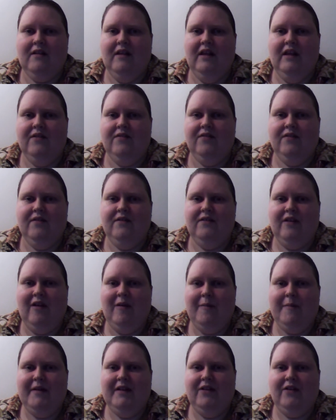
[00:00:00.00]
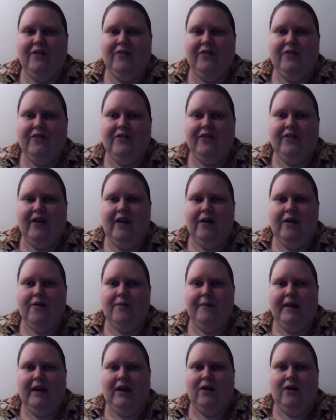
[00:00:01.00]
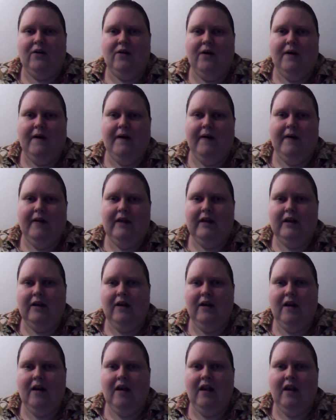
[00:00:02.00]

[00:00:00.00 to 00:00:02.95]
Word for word: yeah, the demon doesn't scare me at all. And